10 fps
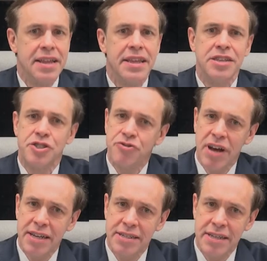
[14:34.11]
This
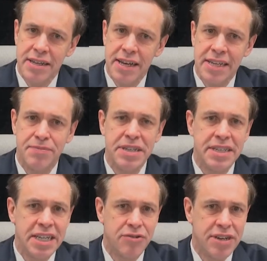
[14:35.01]
trust has been
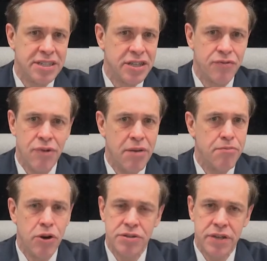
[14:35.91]
decreasing throughout
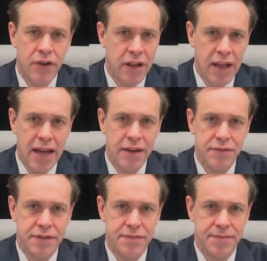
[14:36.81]
most of our
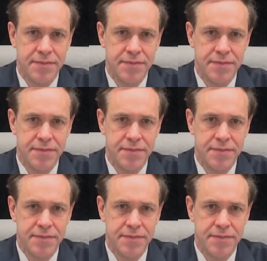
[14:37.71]
lives.